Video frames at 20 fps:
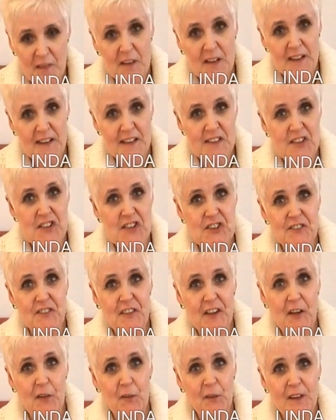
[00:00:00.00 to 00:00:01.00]
Uh, I'm
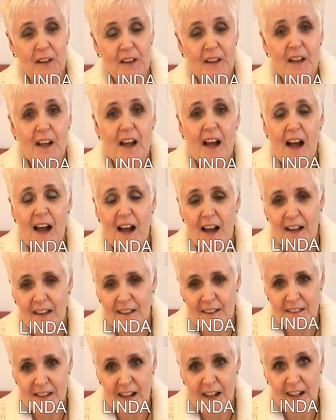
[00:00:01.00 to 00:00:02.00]
Linda Chavell
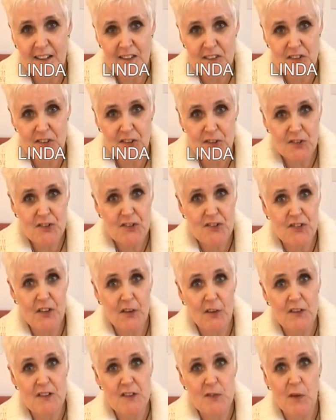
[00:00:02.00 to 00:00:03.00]
and I
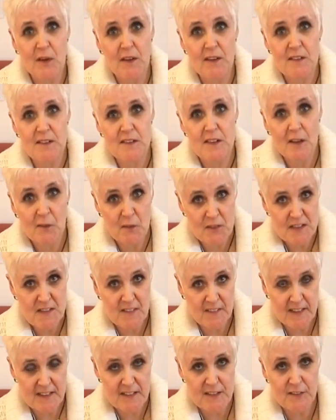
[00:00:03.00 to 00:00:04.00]
had two strokes
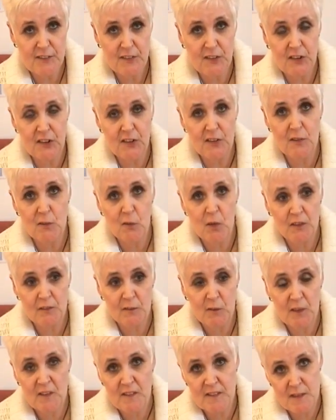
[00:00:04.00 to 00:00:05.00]
when I was
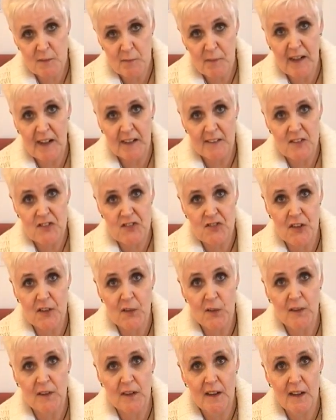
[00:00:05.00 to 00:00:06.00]
34. One was a
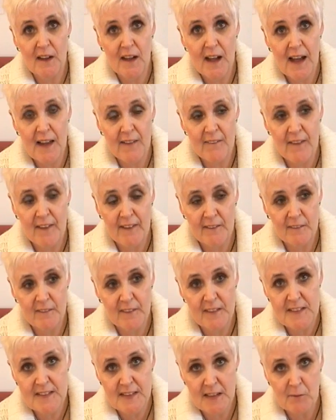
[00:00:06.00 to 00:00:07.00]
minor stroke
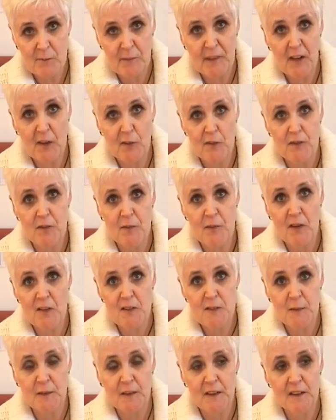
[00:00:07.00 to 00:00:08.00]
and then they sent
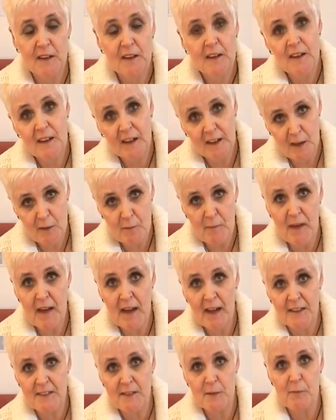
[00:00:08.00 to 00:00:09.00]
me home from hospital
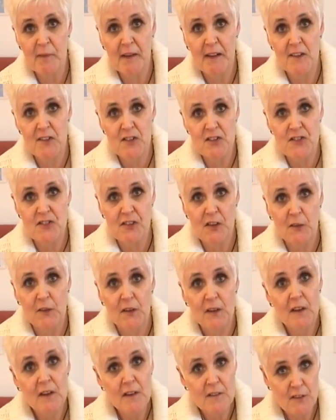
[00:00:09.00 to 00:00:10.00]
and I had a
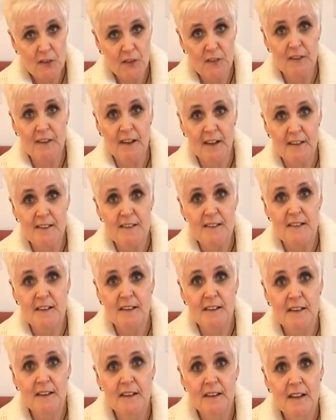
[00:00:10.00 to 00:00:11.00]
major stroke through
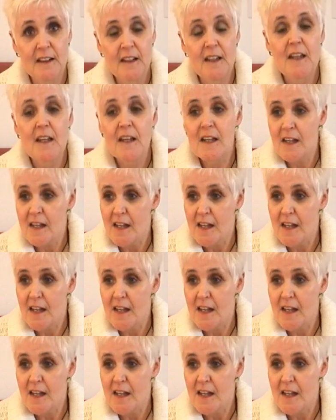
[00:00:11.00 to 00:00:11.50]
the night.